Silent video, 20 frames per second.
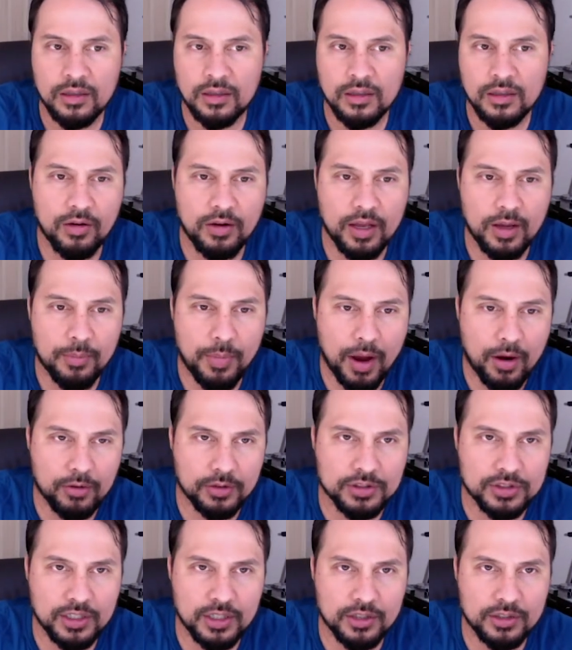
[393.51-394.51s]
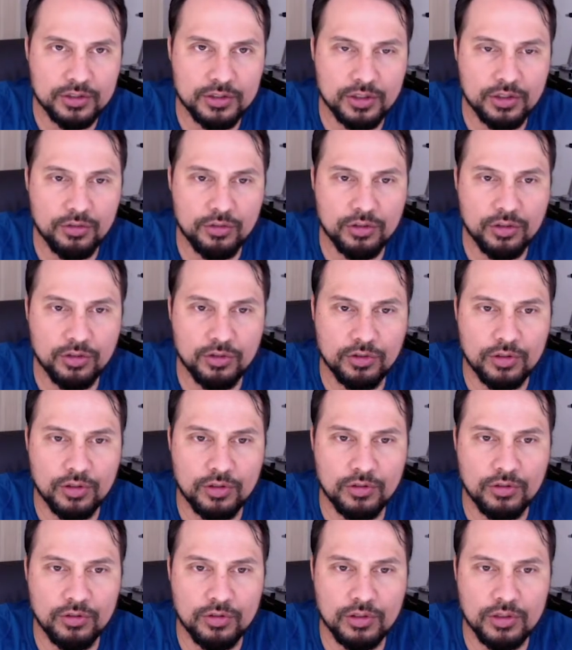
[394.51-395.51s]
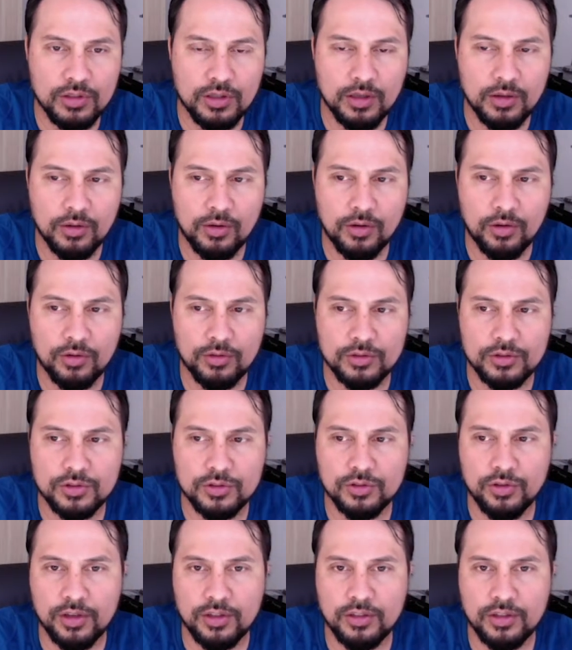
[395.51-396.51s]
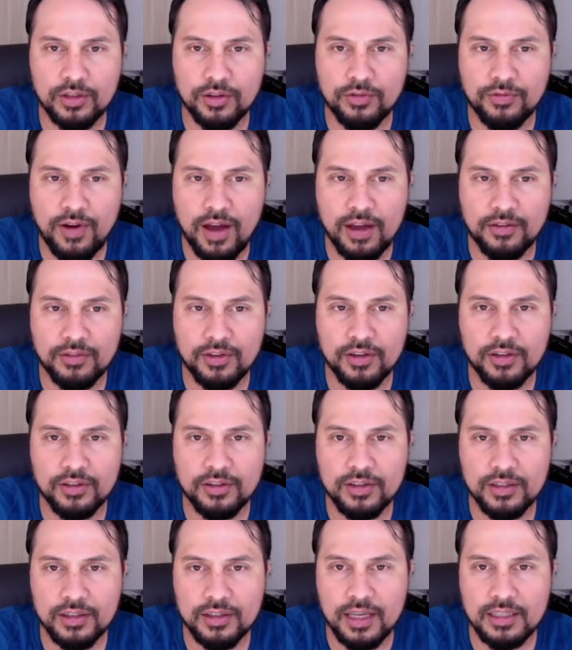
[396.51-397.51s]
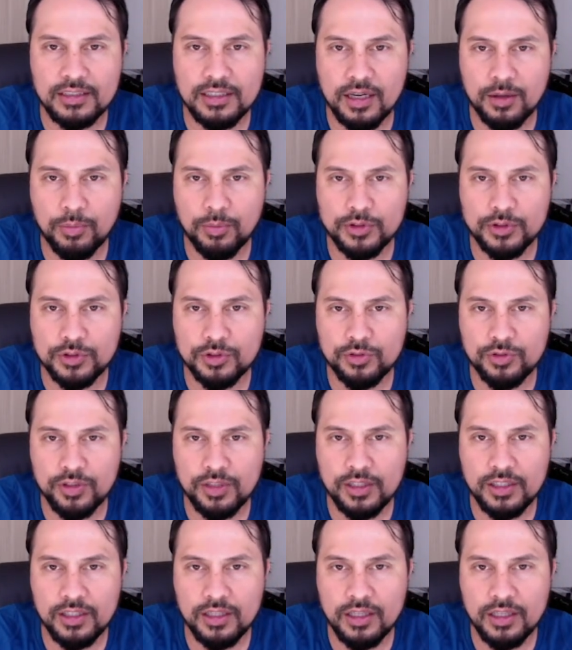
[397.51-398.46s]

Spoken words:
Okay, PowerShares QQQ. Go straight to the 5-year. Nice upward trend.